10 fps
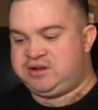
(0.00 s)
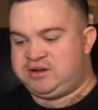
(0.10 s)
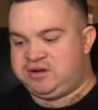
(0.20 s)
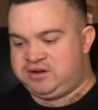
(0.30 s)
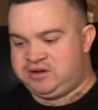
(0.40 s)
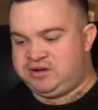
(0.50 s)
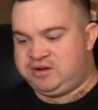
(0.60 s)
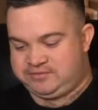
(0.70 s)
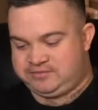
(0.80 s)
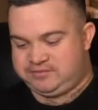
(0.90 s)

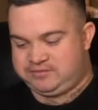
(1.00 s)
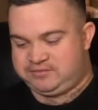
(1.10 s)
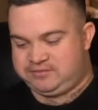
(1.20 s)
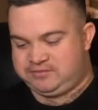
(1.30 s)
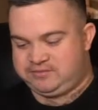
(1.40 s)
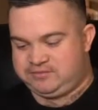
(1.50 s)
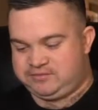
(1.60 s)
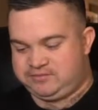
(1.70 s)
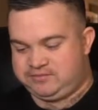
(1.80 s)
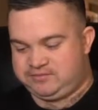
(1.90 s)

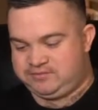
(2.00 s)
(no one is talking)